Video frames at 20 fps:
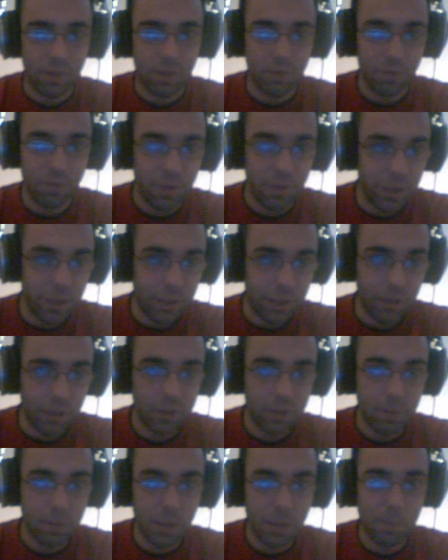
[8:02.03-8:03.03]
fear to
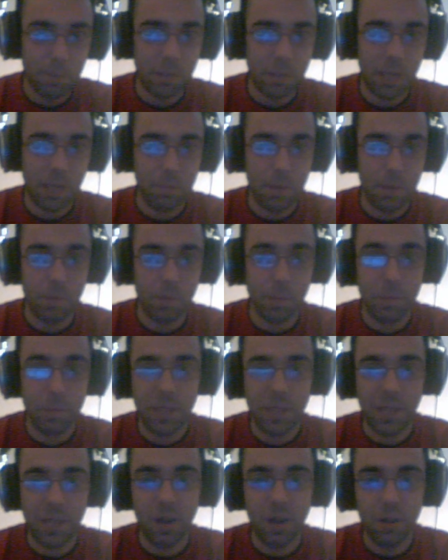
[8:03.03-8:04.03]
manipulate people, but they
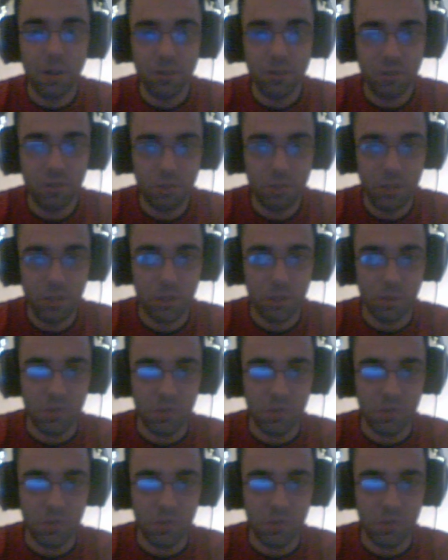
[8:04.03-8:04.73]
also use